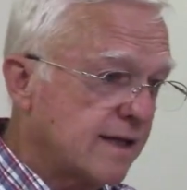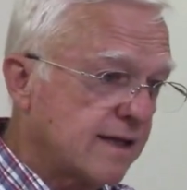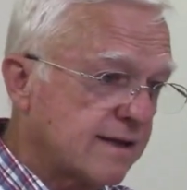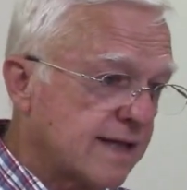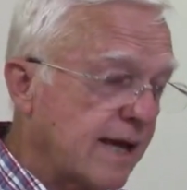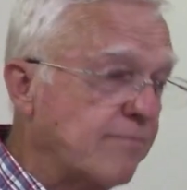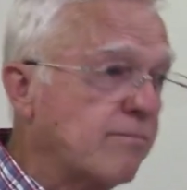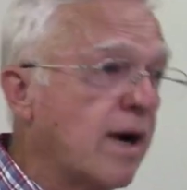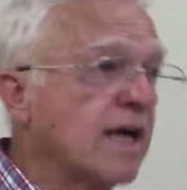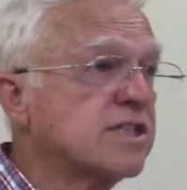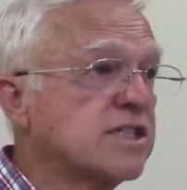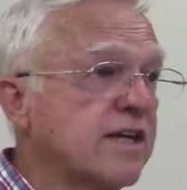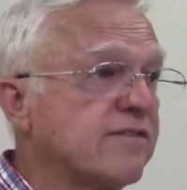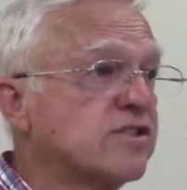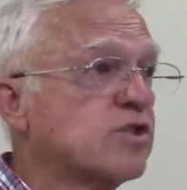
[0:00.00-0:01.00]
They
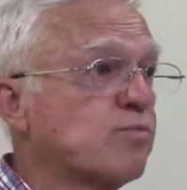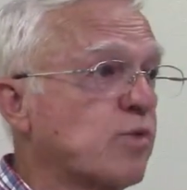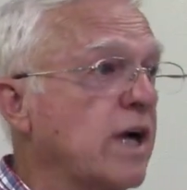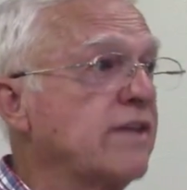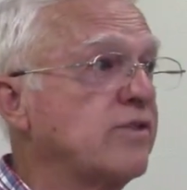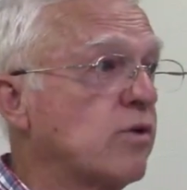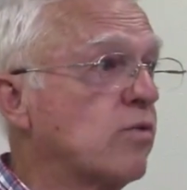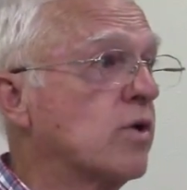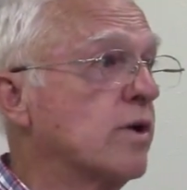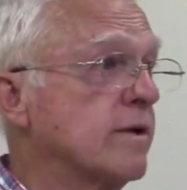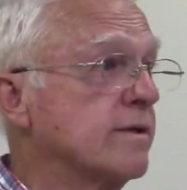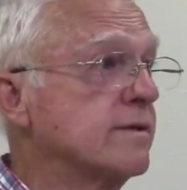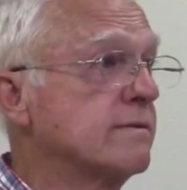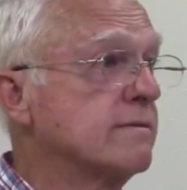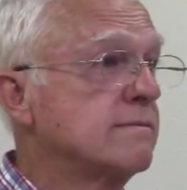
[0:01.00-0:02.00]
must have spread the word.
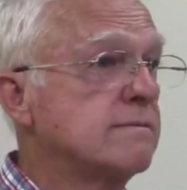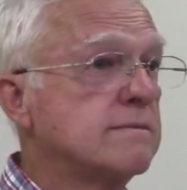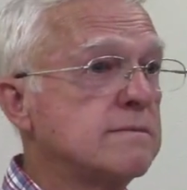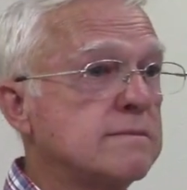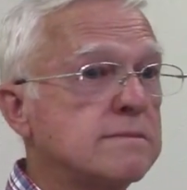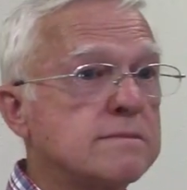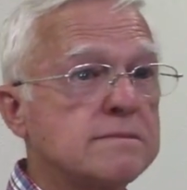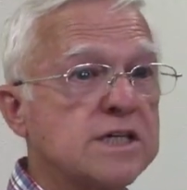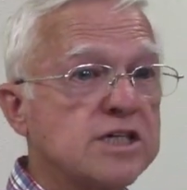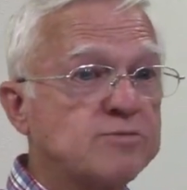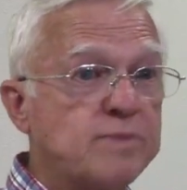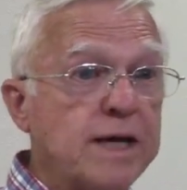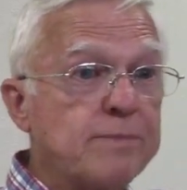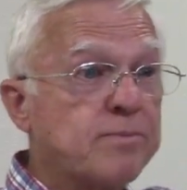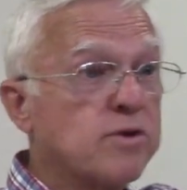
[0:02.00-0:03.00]
These
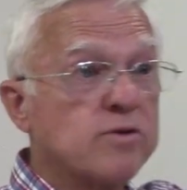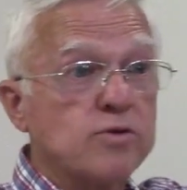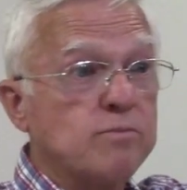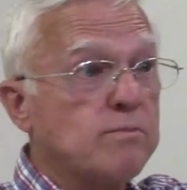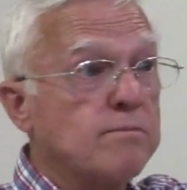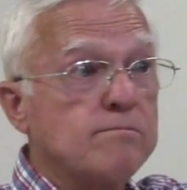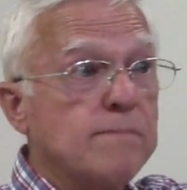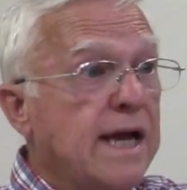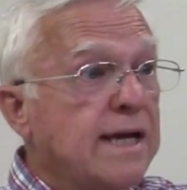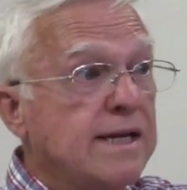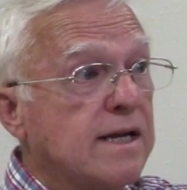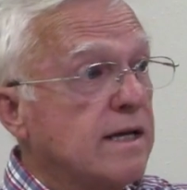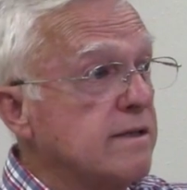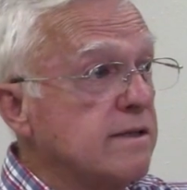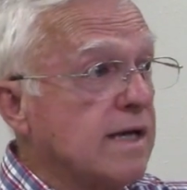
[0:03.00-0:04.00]
people who may
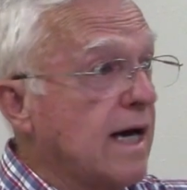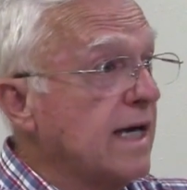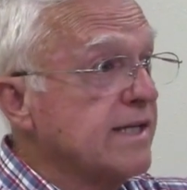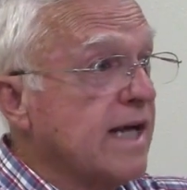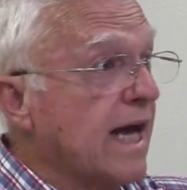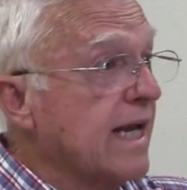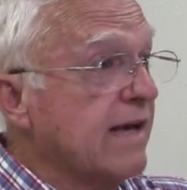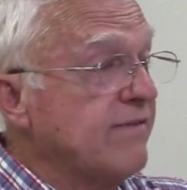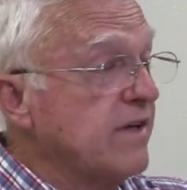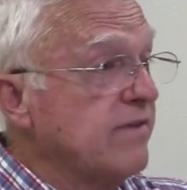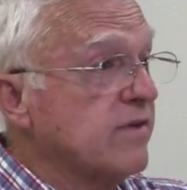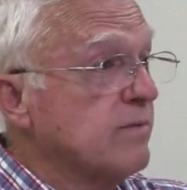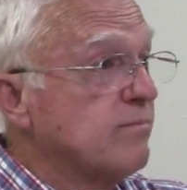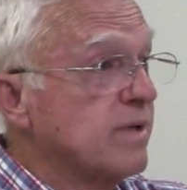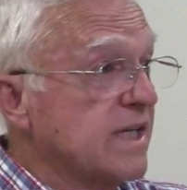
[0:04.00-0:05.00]
not, not have
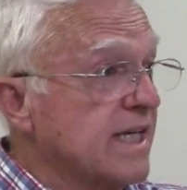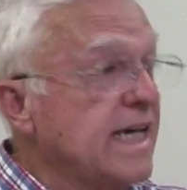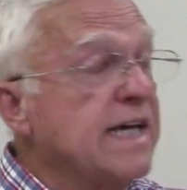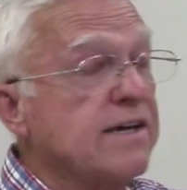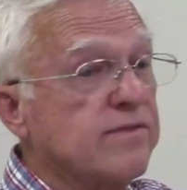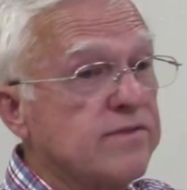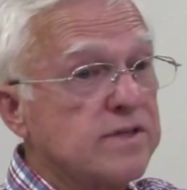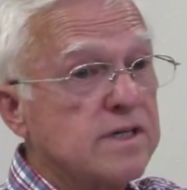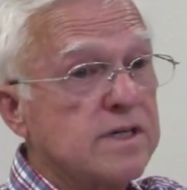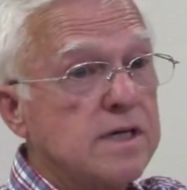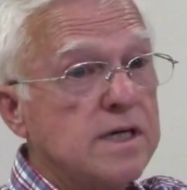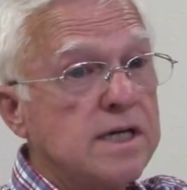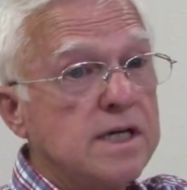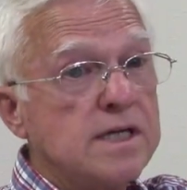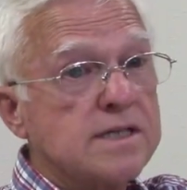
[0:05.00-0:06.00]
even believed
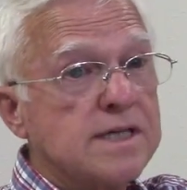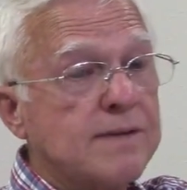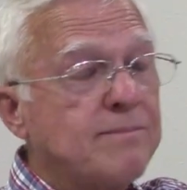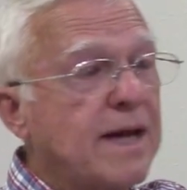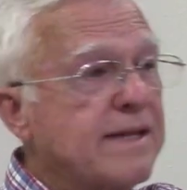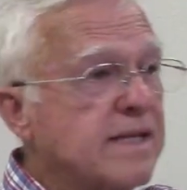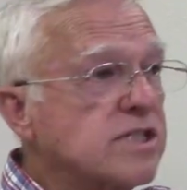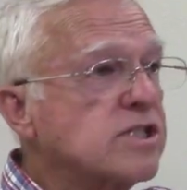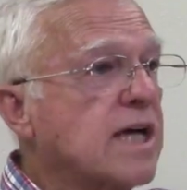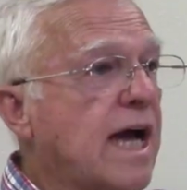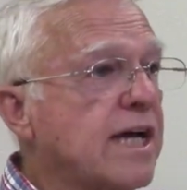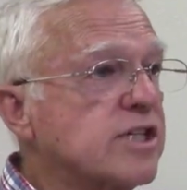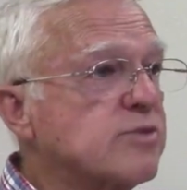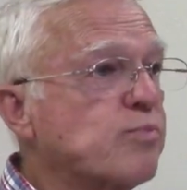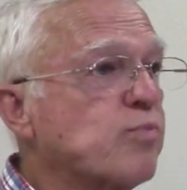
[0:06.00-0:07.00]
say, Man, this guy
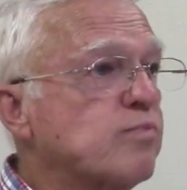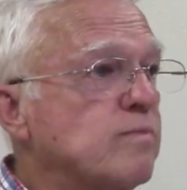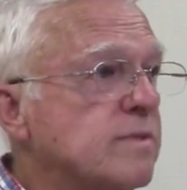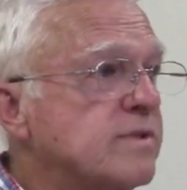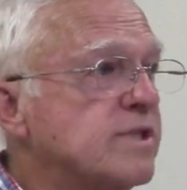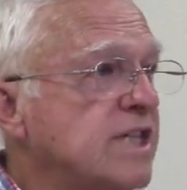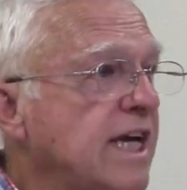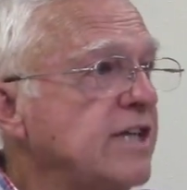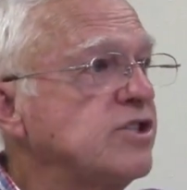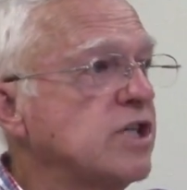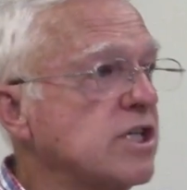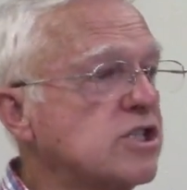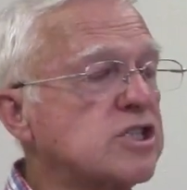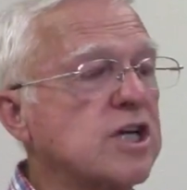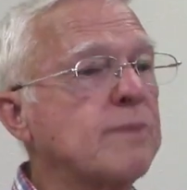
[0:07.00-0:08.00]
is
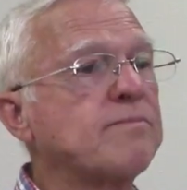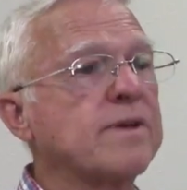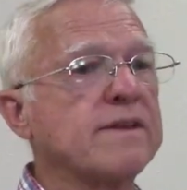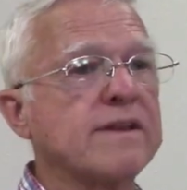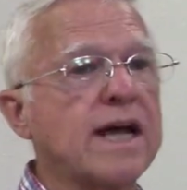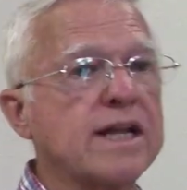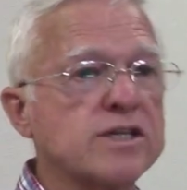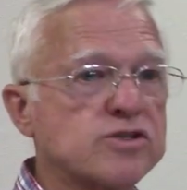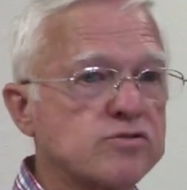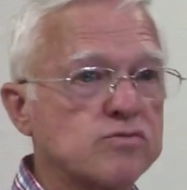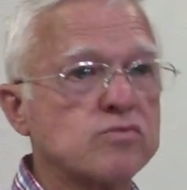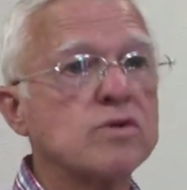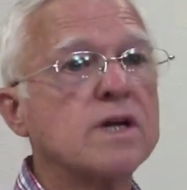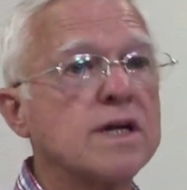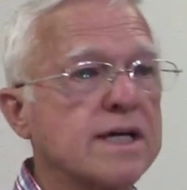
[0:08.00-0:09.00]
teaching something that is
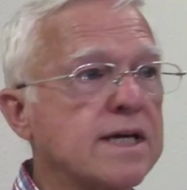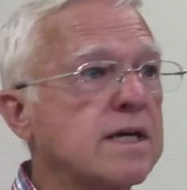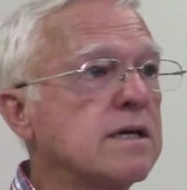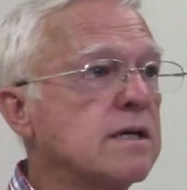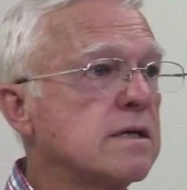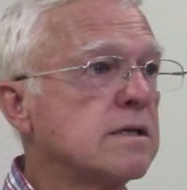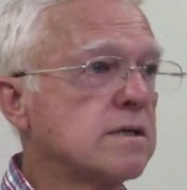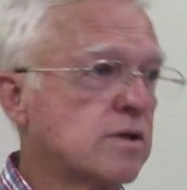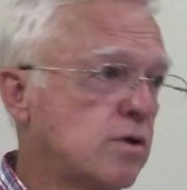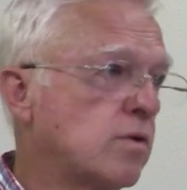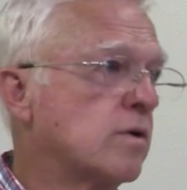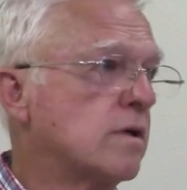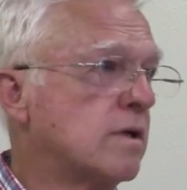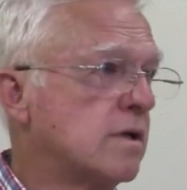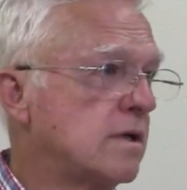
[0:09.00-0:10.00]
really
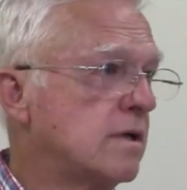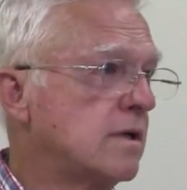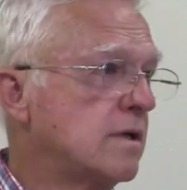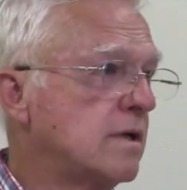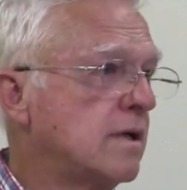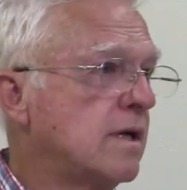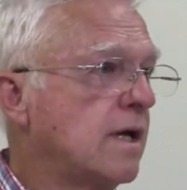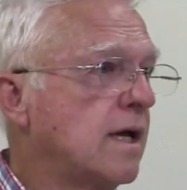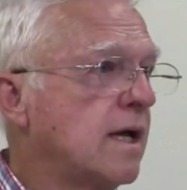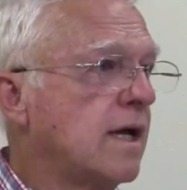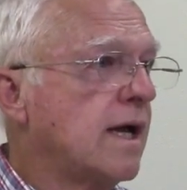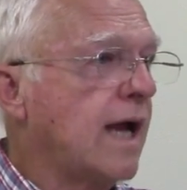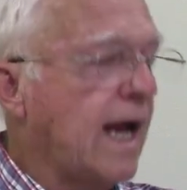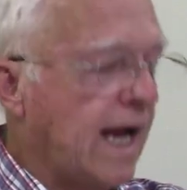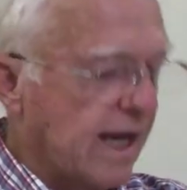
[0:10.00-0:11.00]
cool.
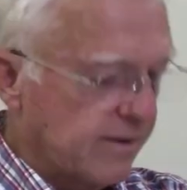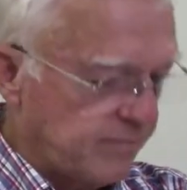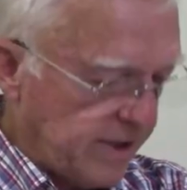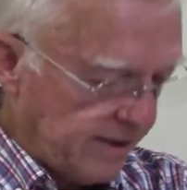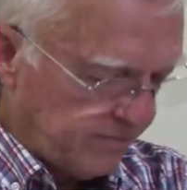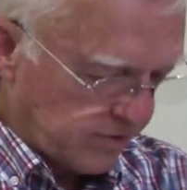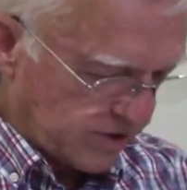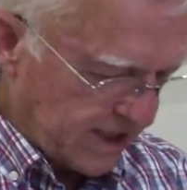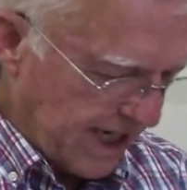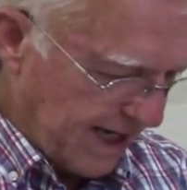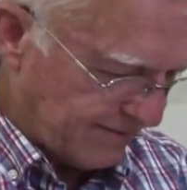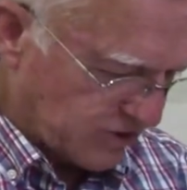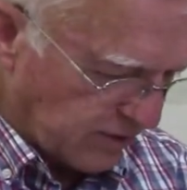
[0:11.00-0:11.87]
And people came.